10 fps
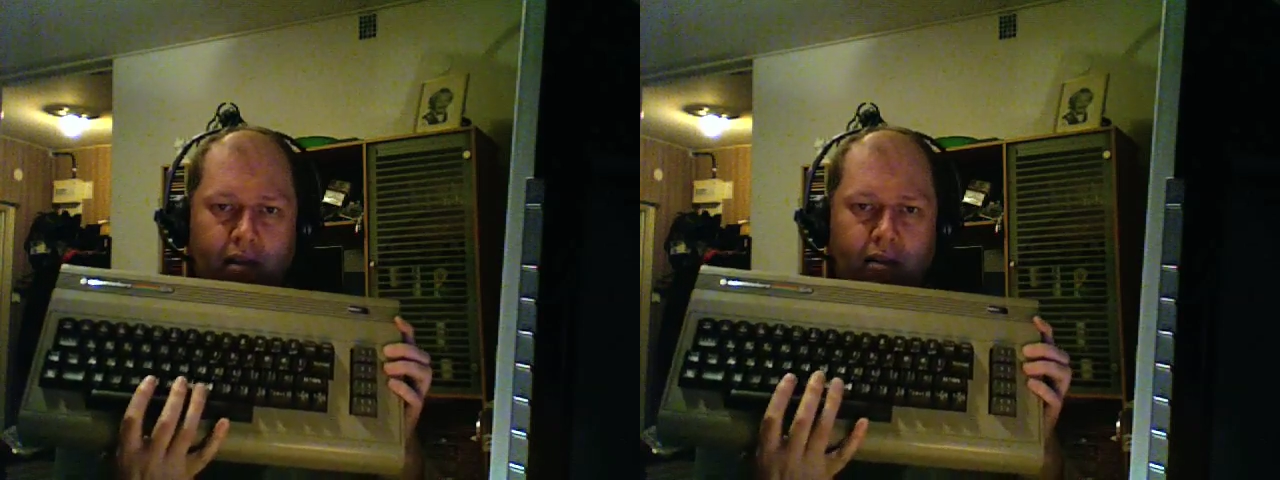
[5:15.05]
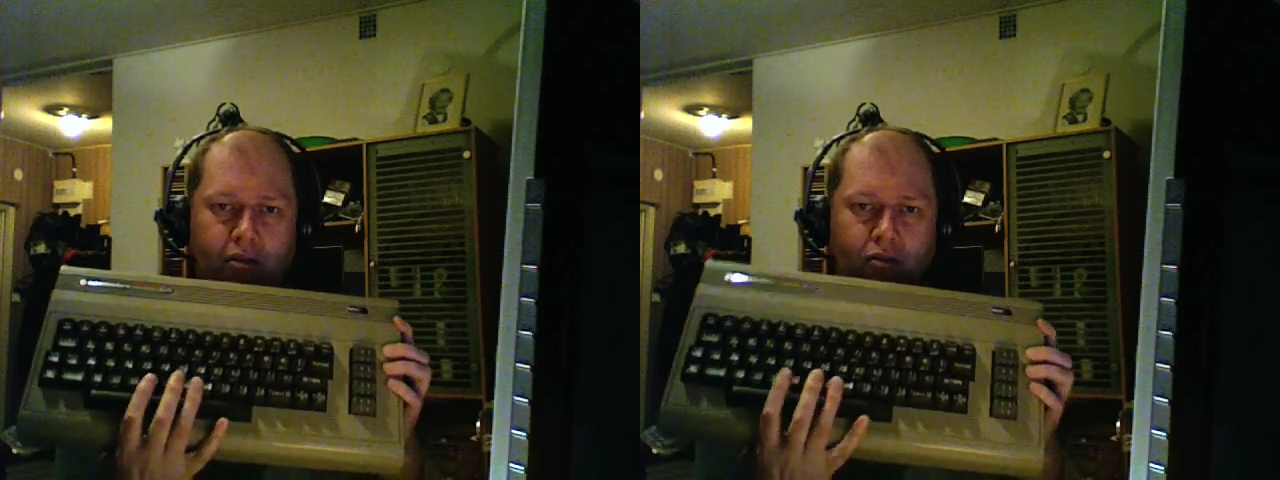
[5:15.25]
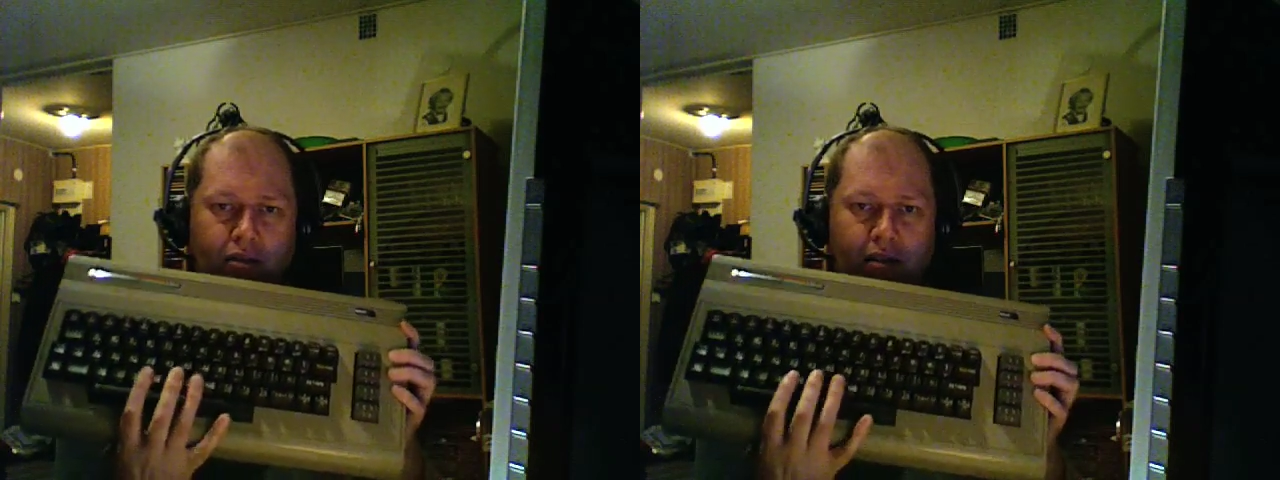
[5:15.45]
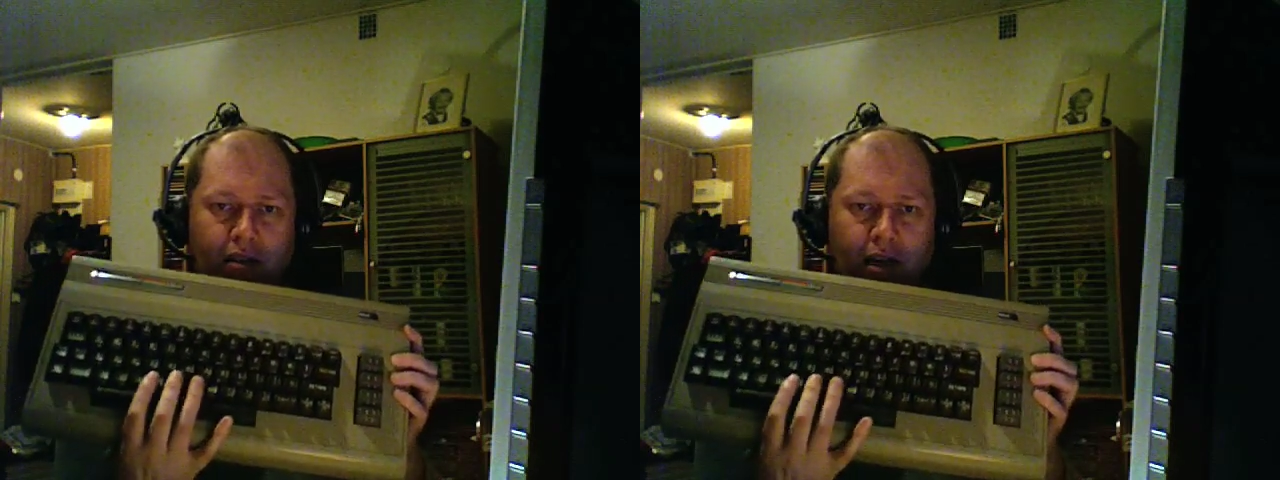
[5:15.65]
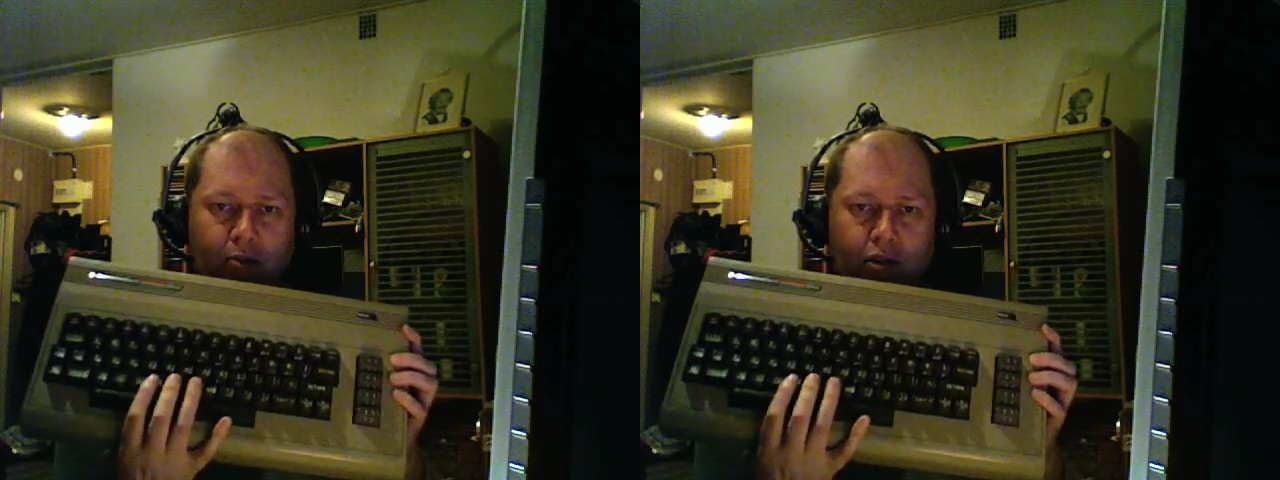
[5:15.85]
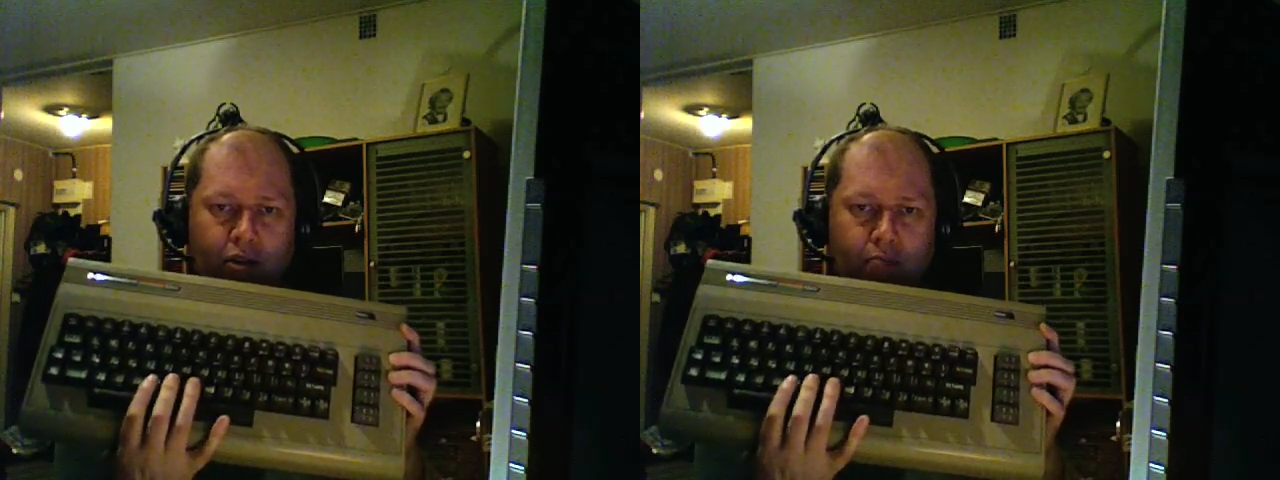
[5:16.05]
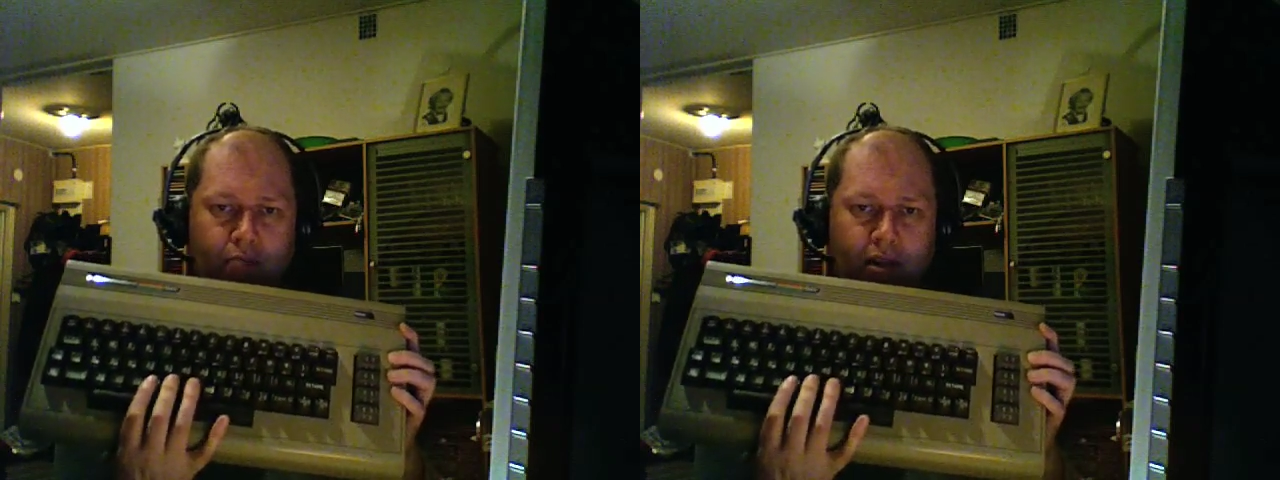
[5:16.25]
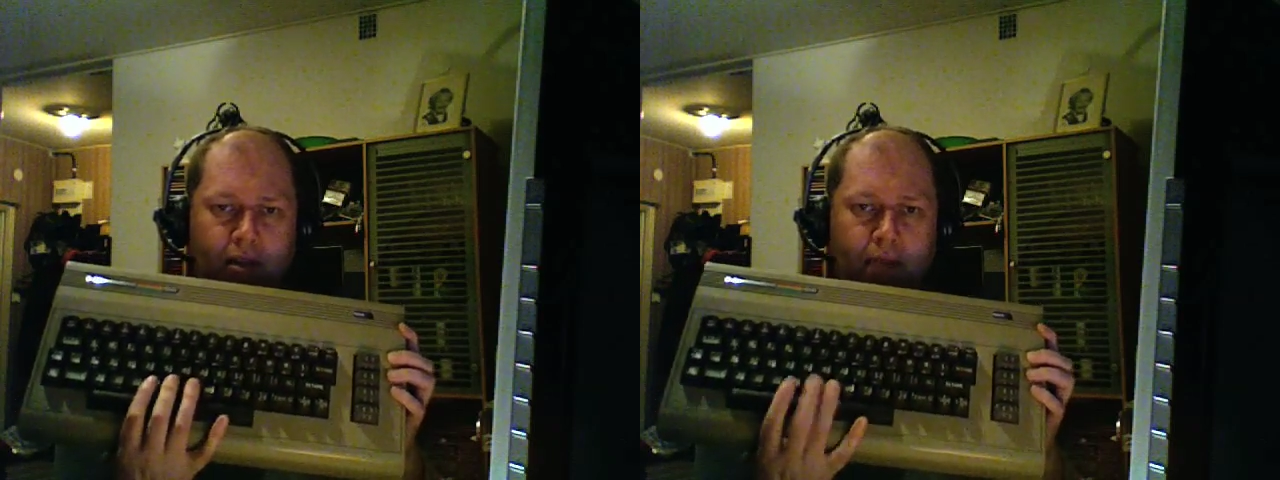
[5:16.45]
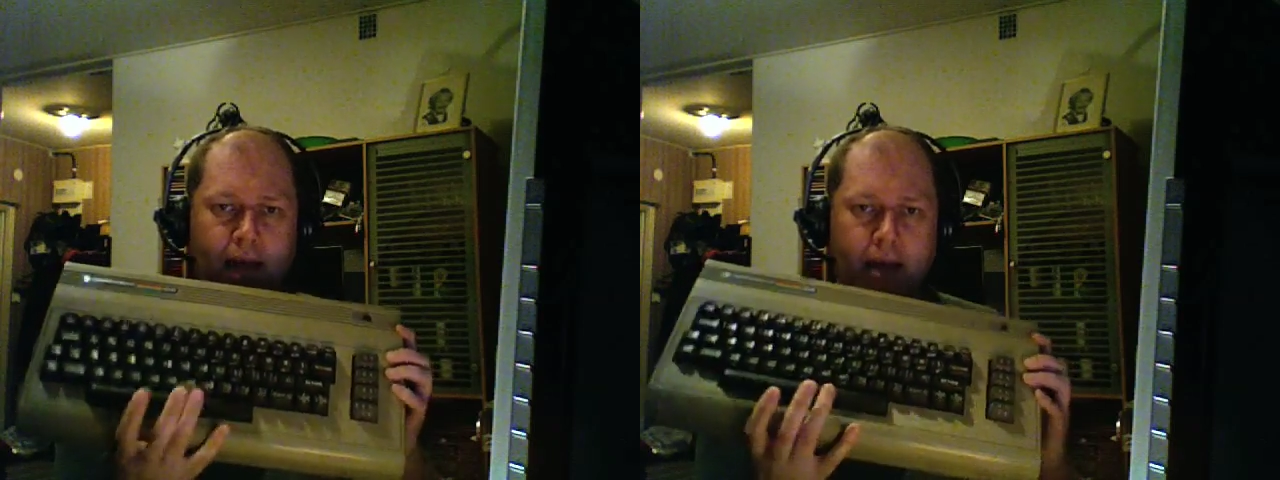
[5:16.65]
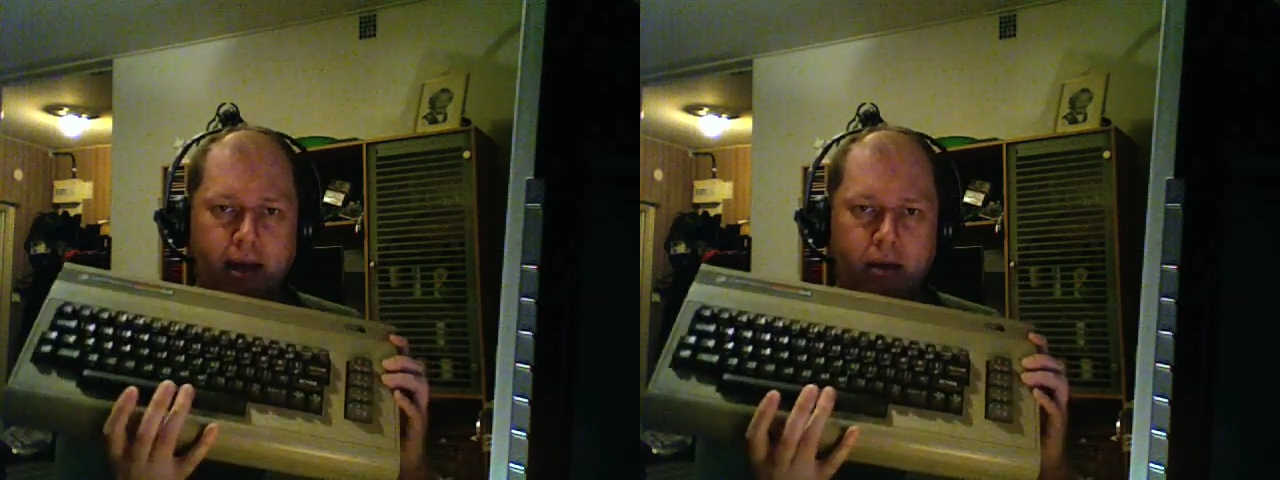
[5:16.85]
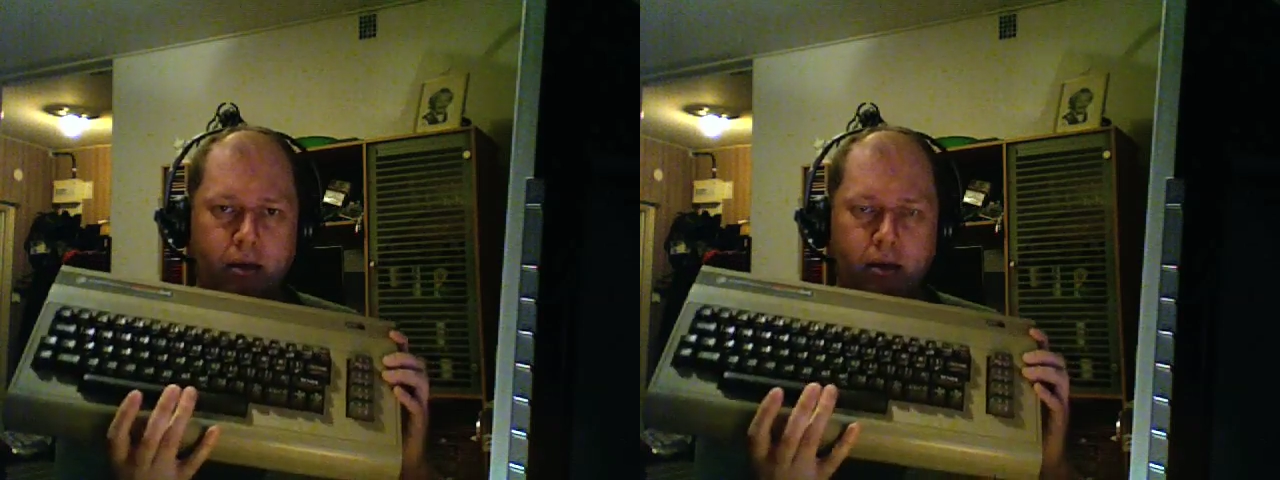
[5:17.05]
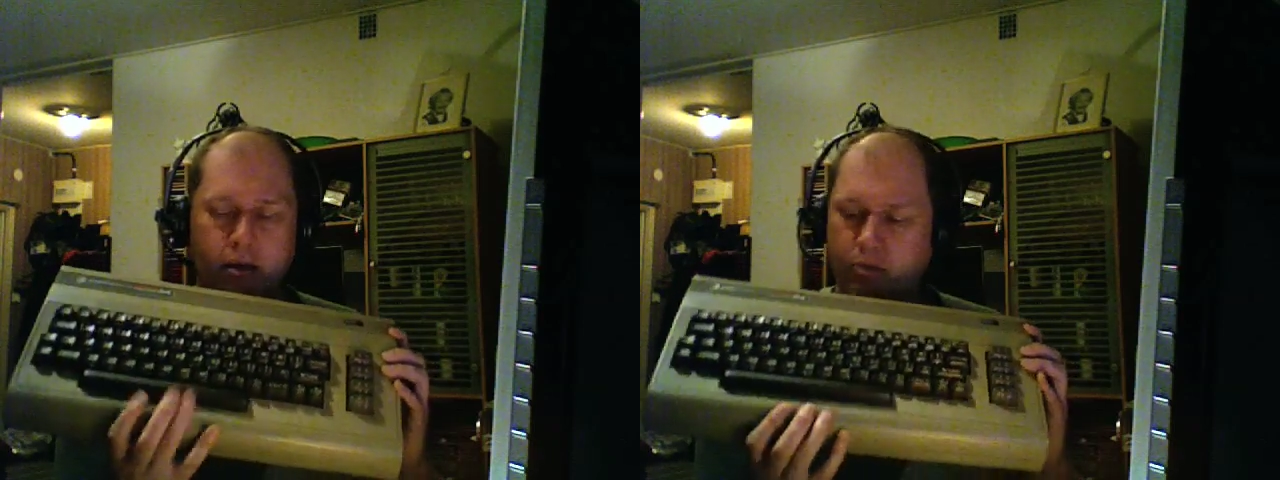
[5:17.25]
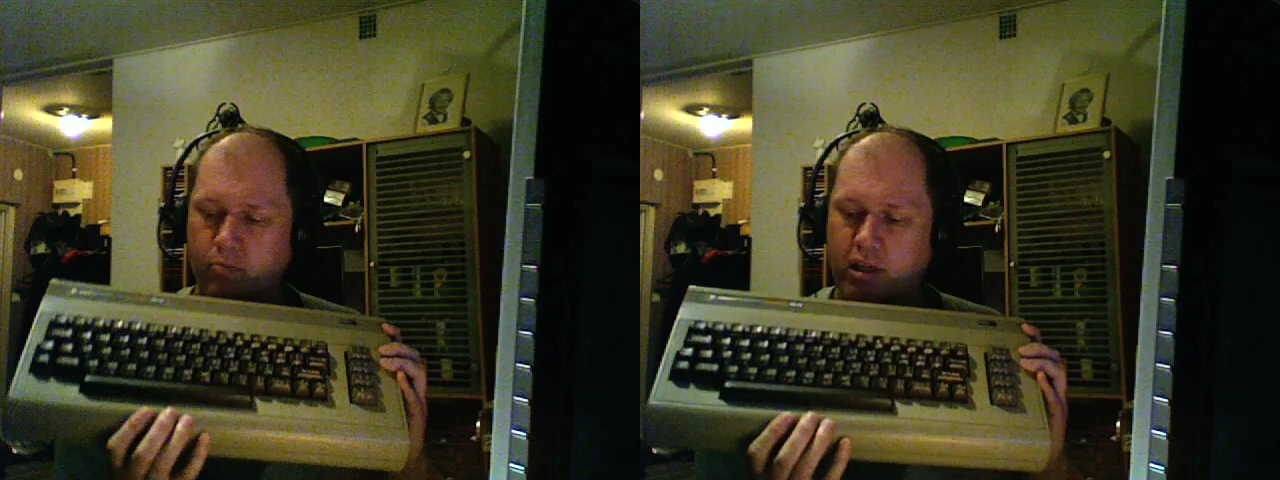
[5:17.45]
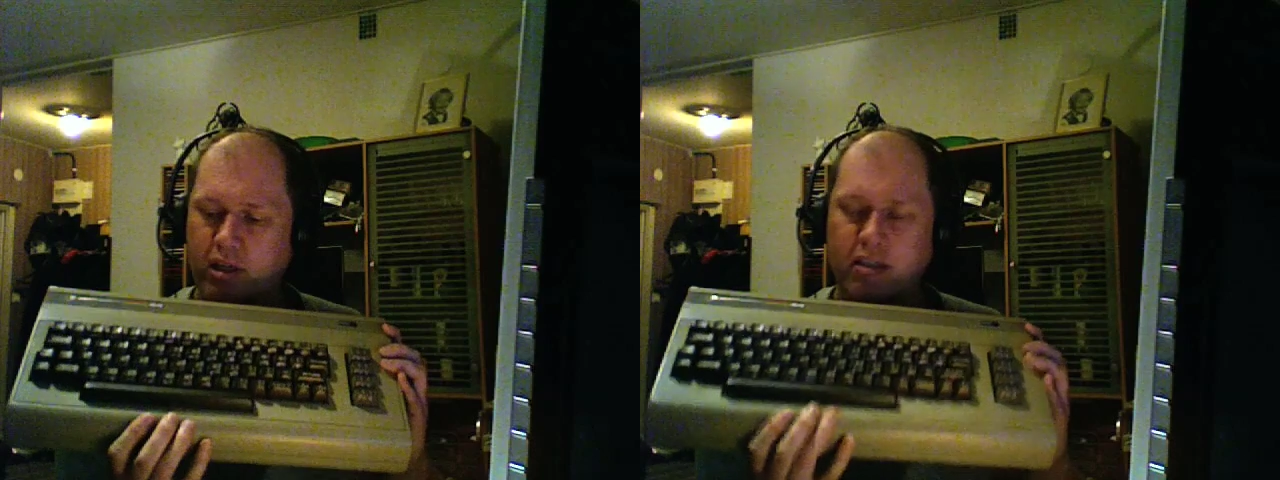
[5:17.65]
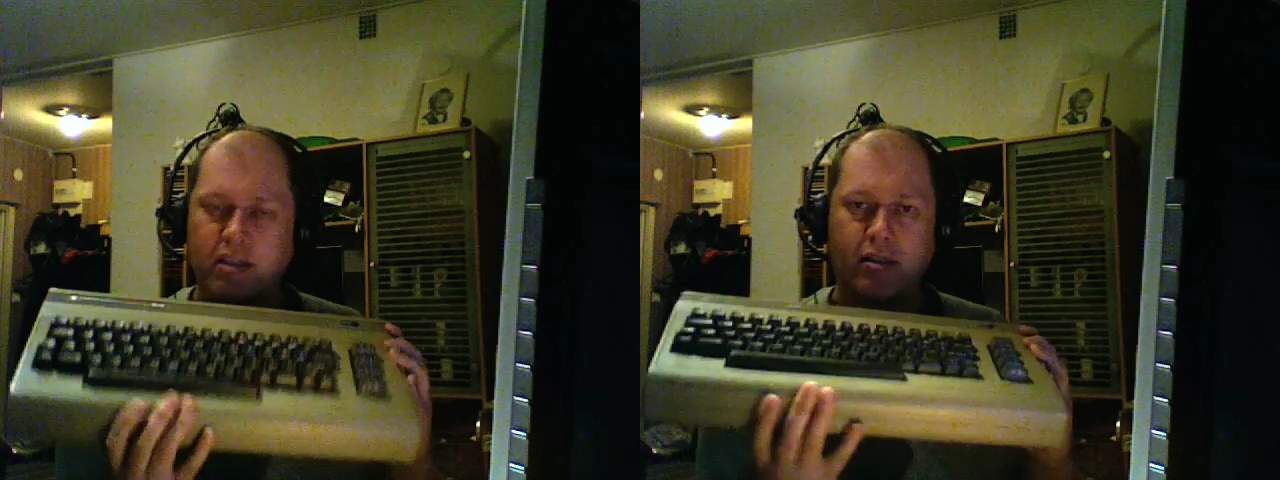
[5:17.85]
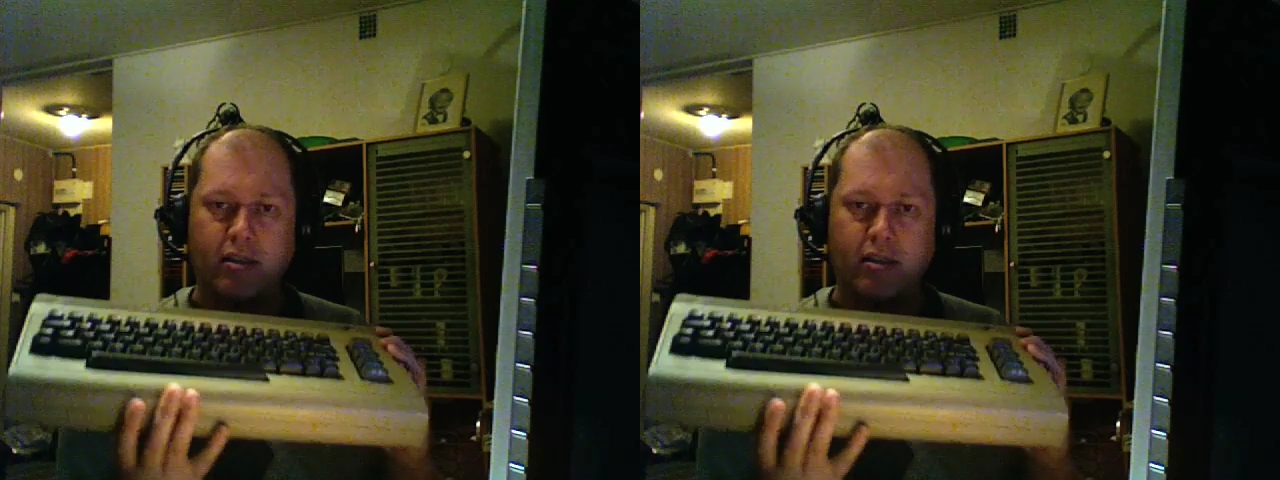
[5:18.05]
it looks like the keyboard is completely black, but it isn't.